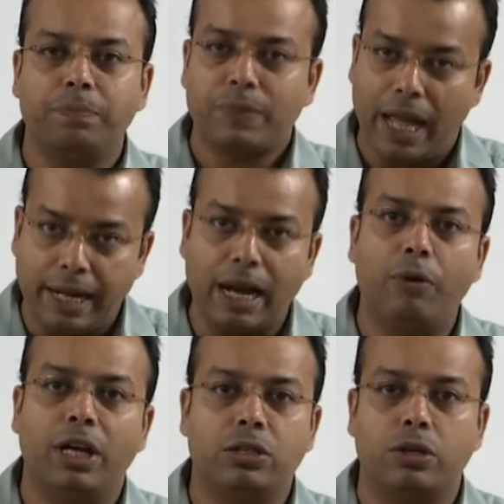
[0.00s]
and
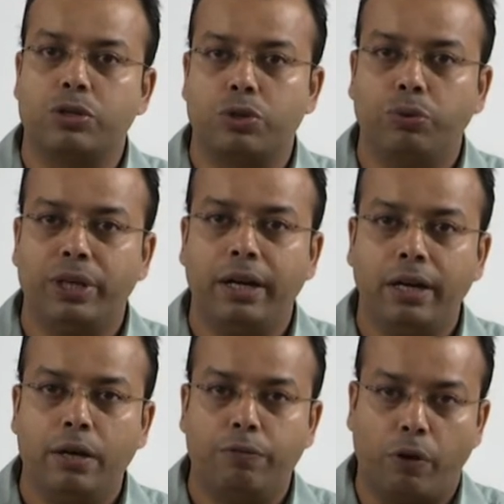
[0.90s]
nowadays also we are
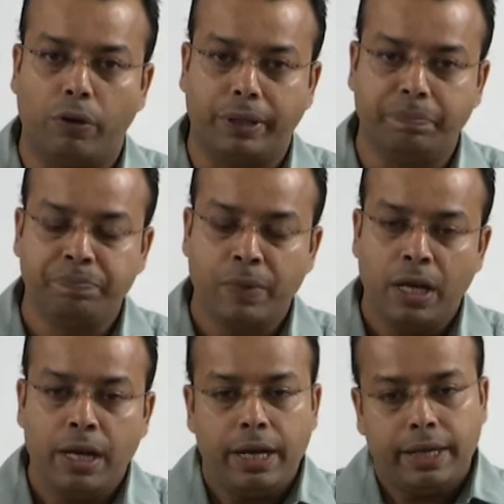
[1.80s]
following.
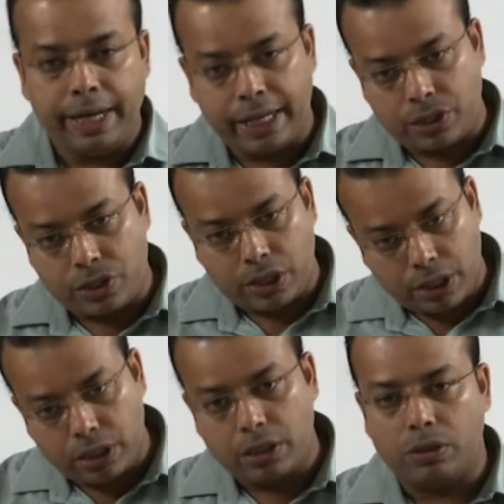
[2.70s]
Next
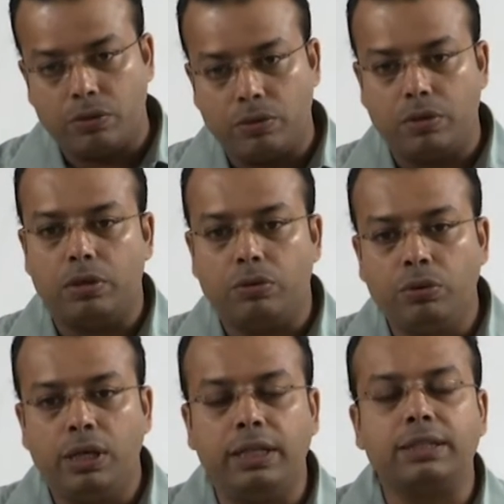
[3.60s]

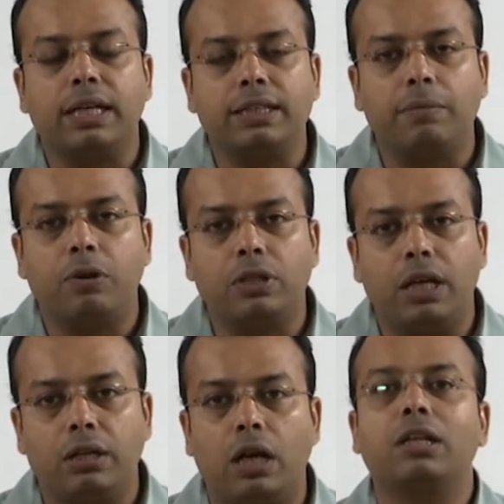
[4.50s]
we will discuss about the
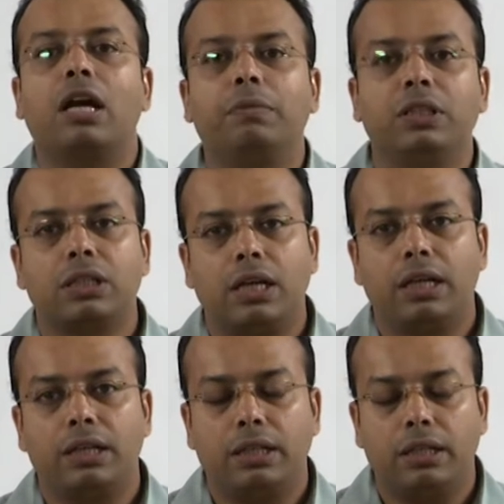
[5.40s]

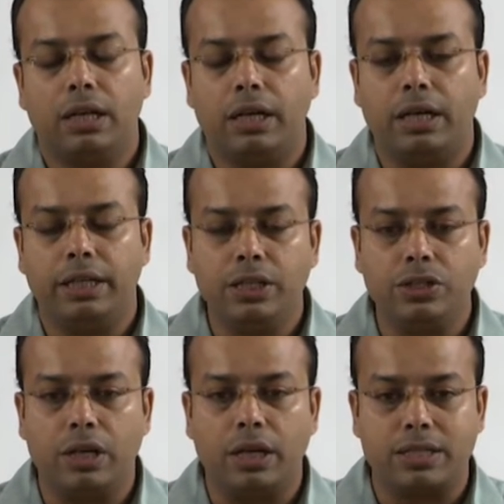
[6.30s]
non-conventional
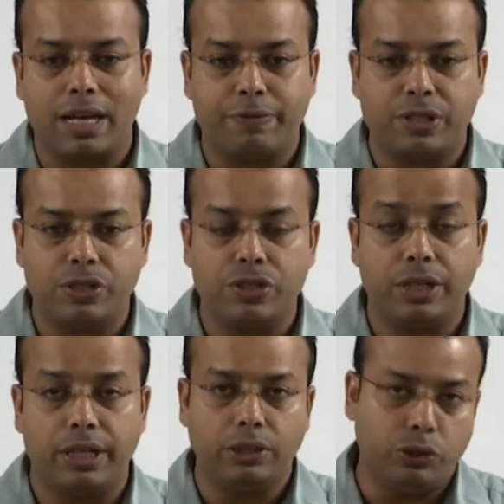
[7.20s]
surface
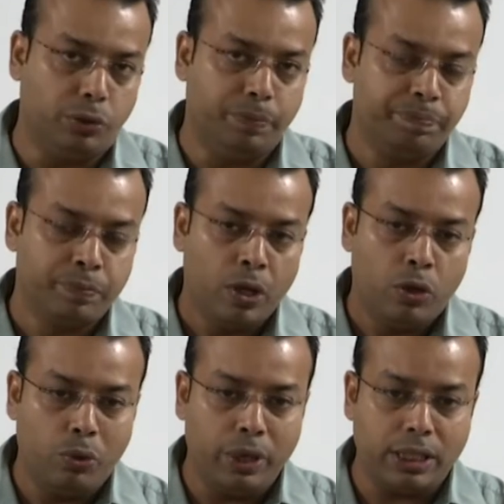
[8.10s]
engineering too,
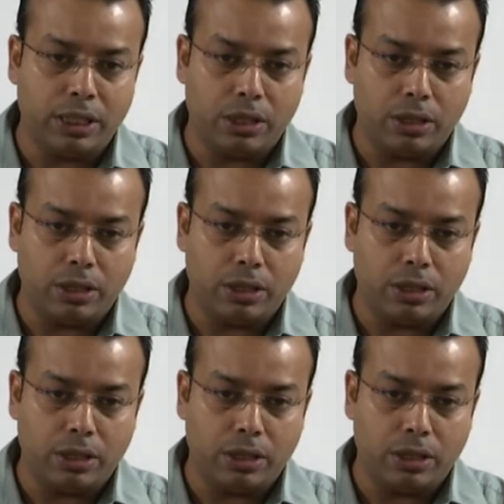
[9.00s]
which